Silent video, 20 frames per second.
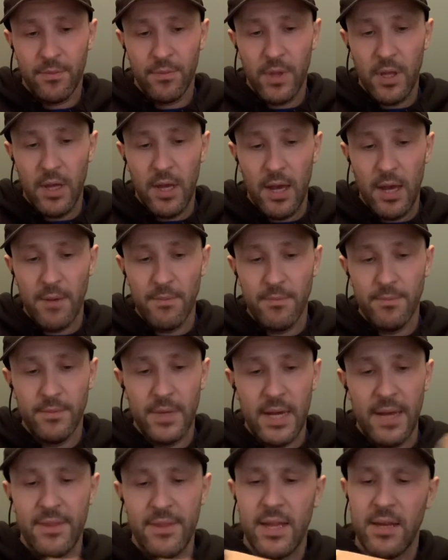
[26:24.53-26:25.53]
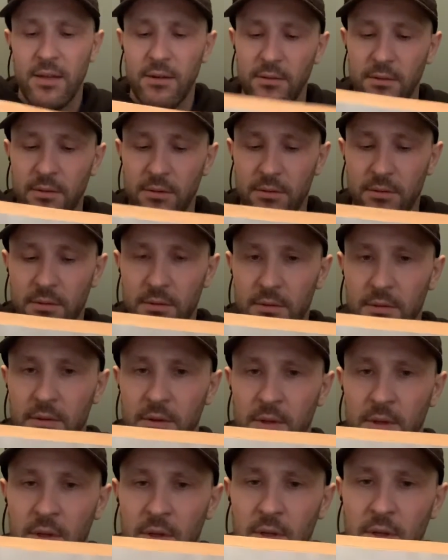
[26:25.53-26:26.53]
And then
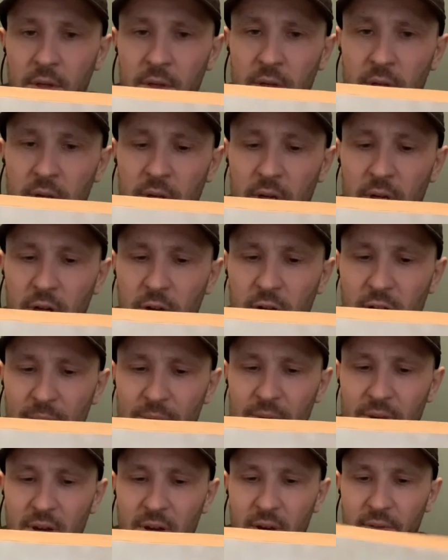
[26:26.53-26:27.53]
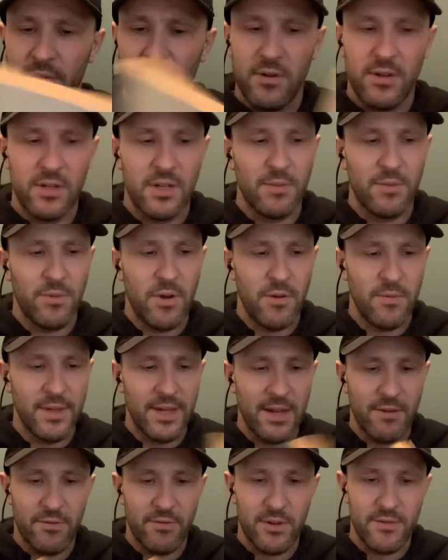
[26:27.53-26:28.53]
a crappy cover, and I'd probably
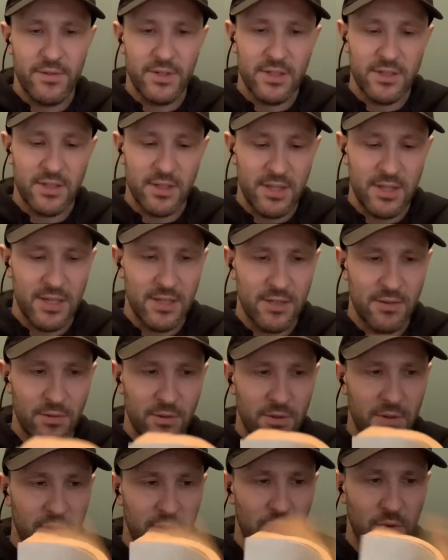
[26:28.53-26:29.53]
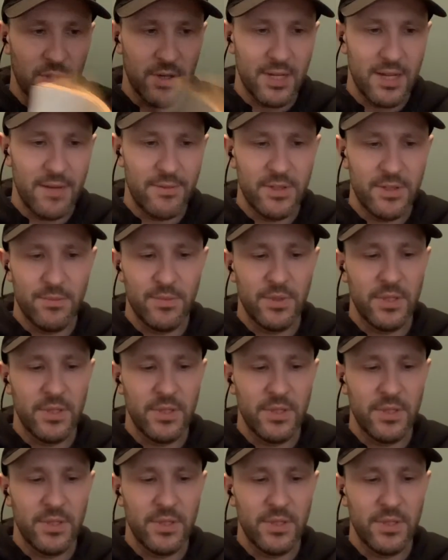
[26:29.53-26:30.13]
get rid of it because I think it's a little war damage, but